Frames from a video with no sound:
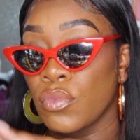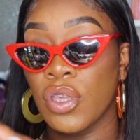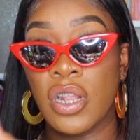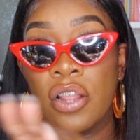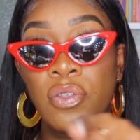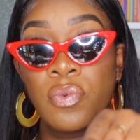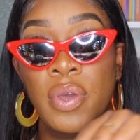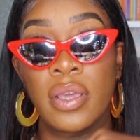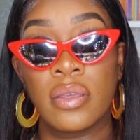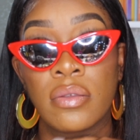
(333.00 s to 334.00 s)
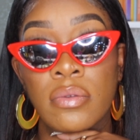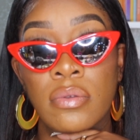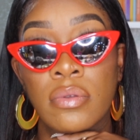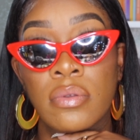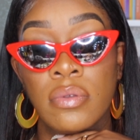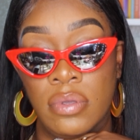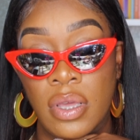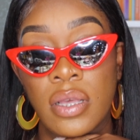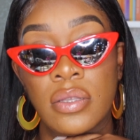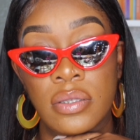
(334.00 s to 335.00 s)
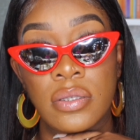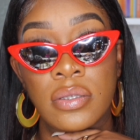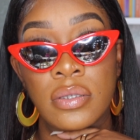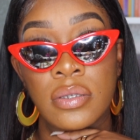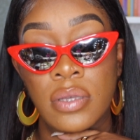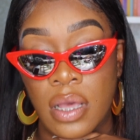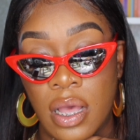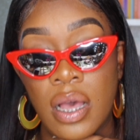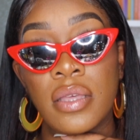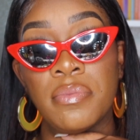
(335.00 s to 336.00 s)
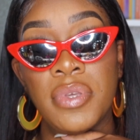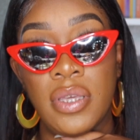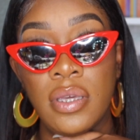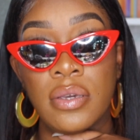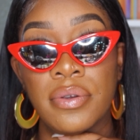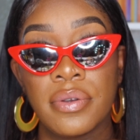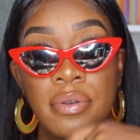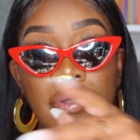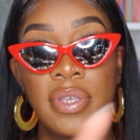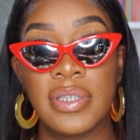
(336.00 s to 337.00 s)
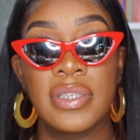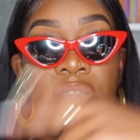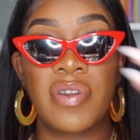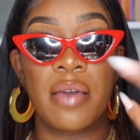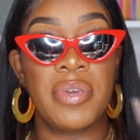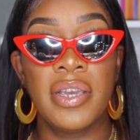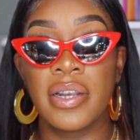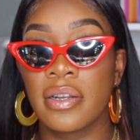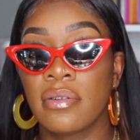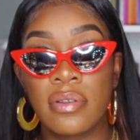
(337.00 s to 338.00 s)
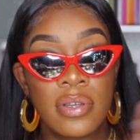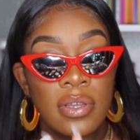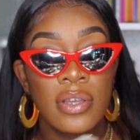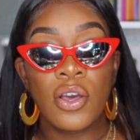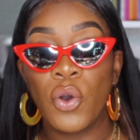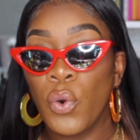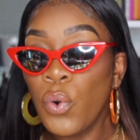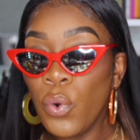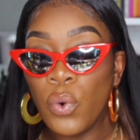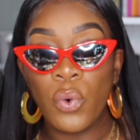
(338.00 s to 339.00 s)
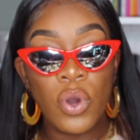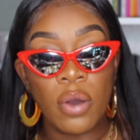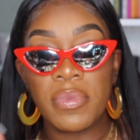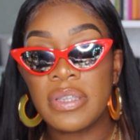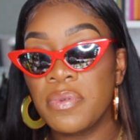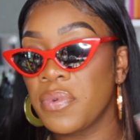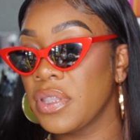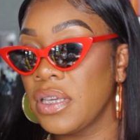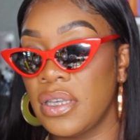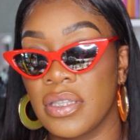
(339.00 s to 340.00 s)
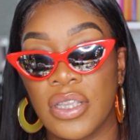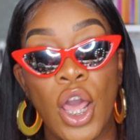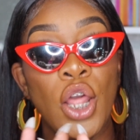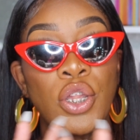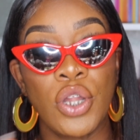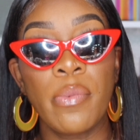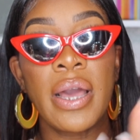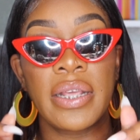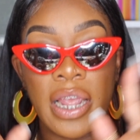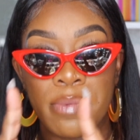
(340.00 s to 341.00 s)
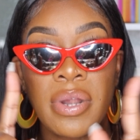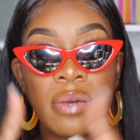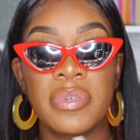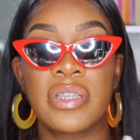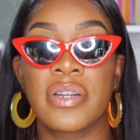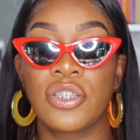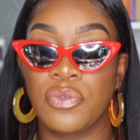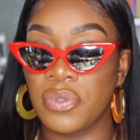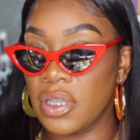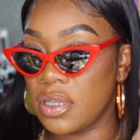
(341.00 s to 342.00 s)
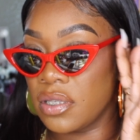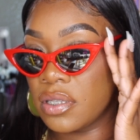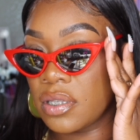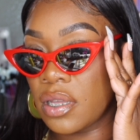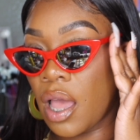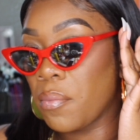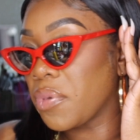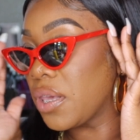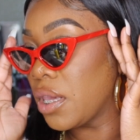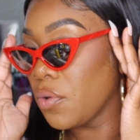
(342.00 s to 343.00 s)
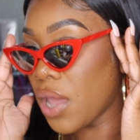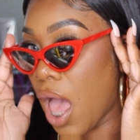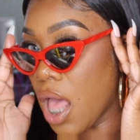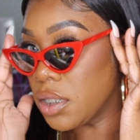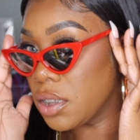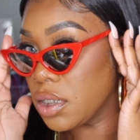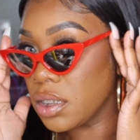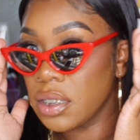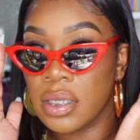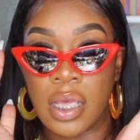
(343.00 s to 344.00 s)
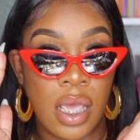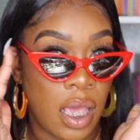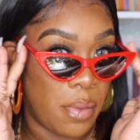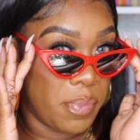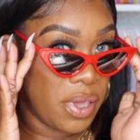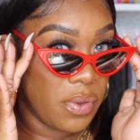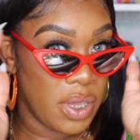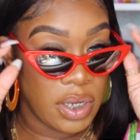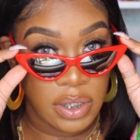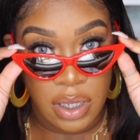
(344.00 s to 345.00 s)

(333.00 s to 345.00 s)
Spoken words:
Get out the way. Yes. I am here. These is giving I'm here. Who gonna miss me with these? Nobody. Everybody gonna be staring at you with these. Period. Period.